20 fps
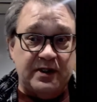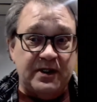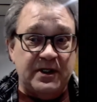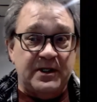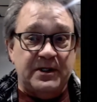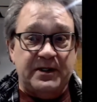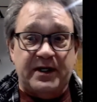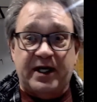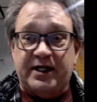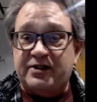
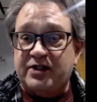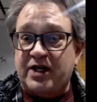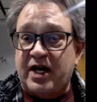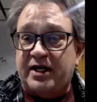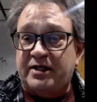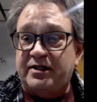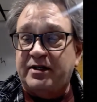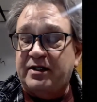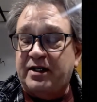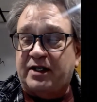It's got
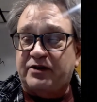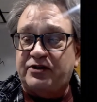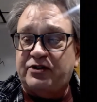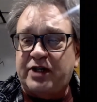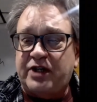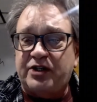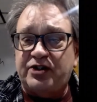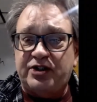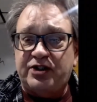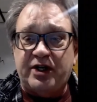a
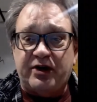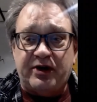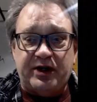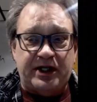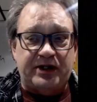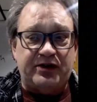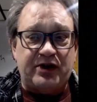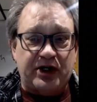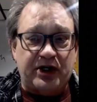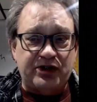stationary
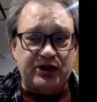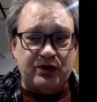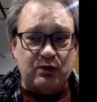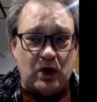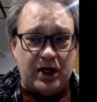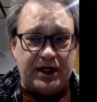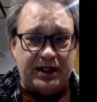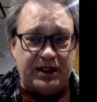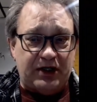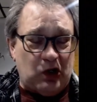induction
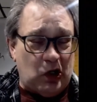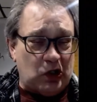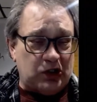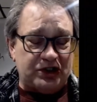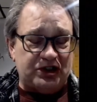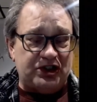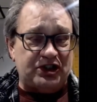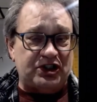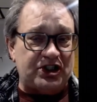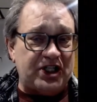winding called a
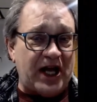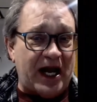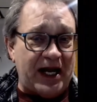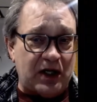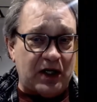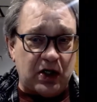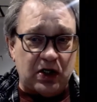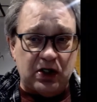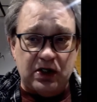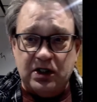
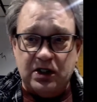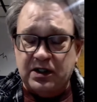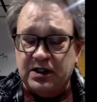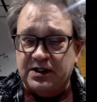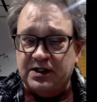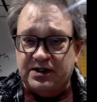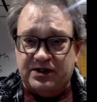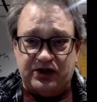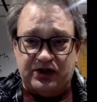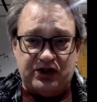stator.
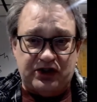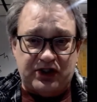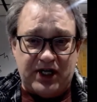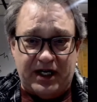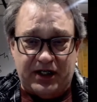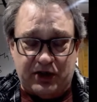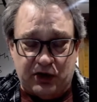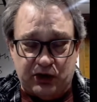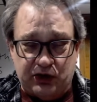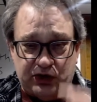The
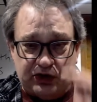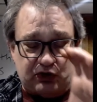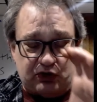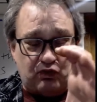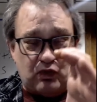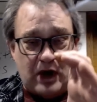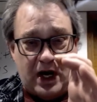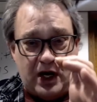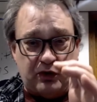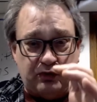stator
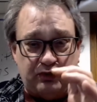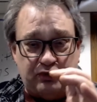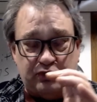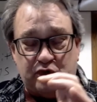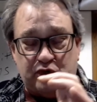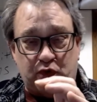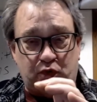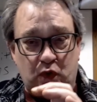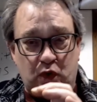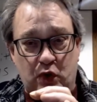surrounds
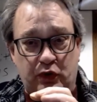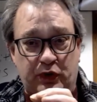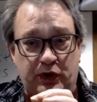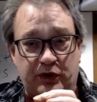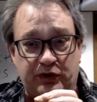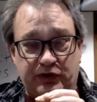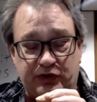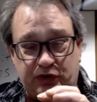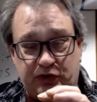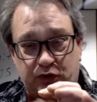the rotor.
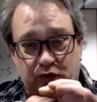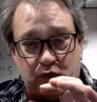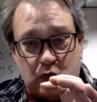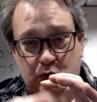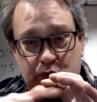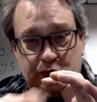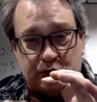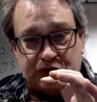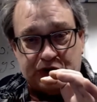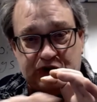So the
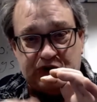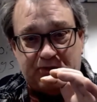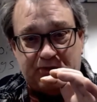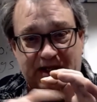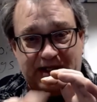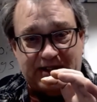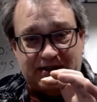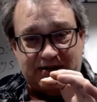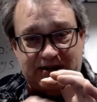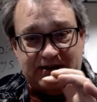rotor
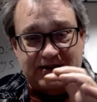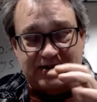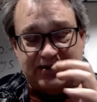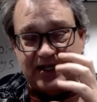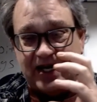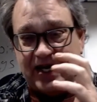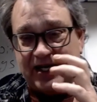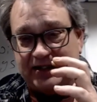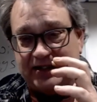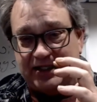spins
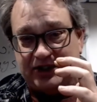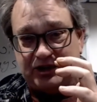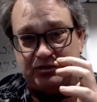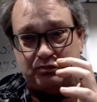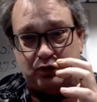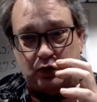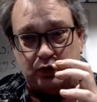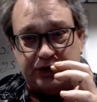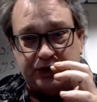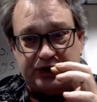inside, that's
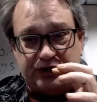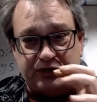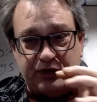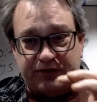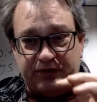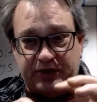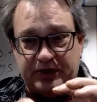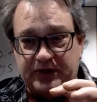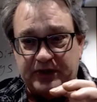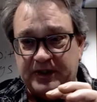pulley
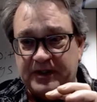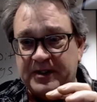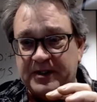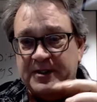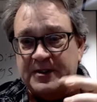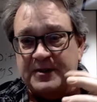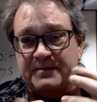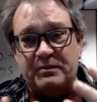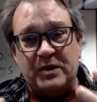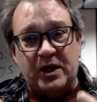driven,
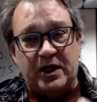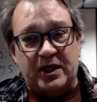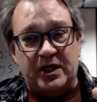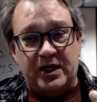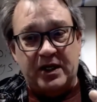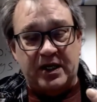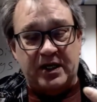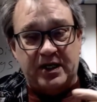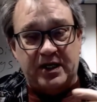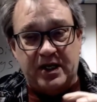
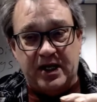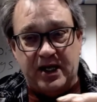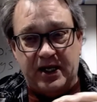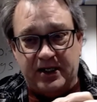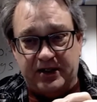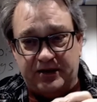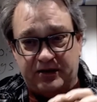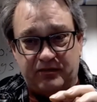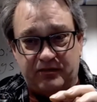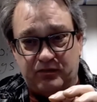
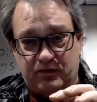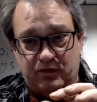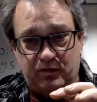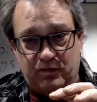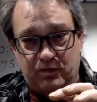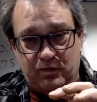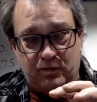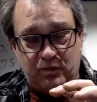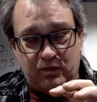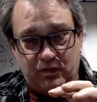and
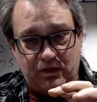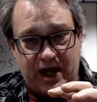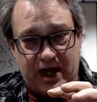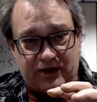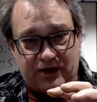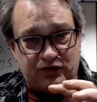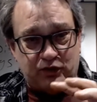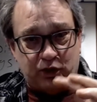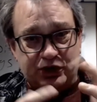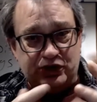
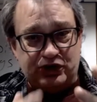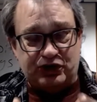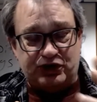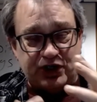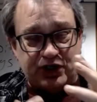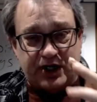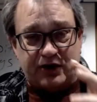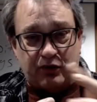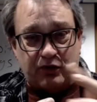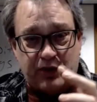that's what
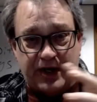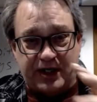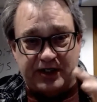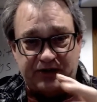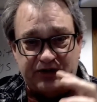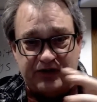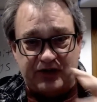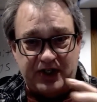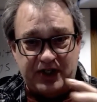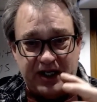
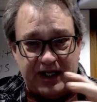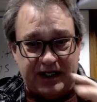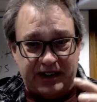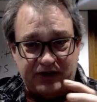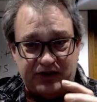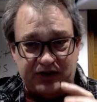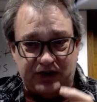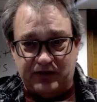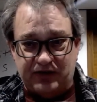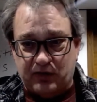generates the
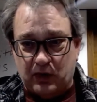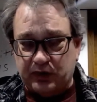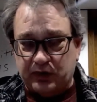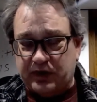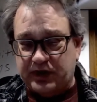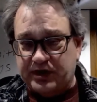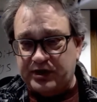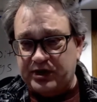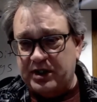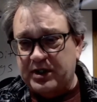AC
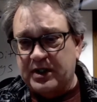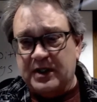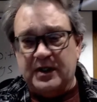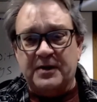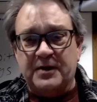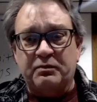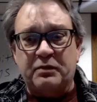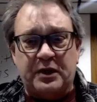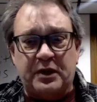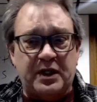voltage.
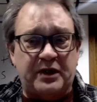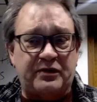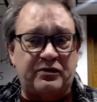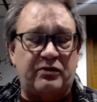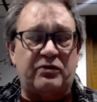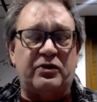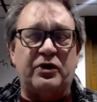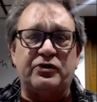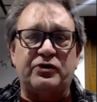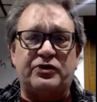And then
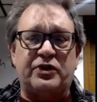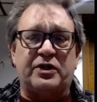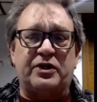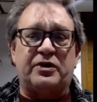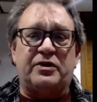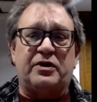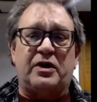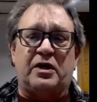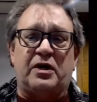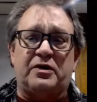there's
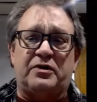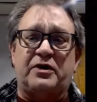another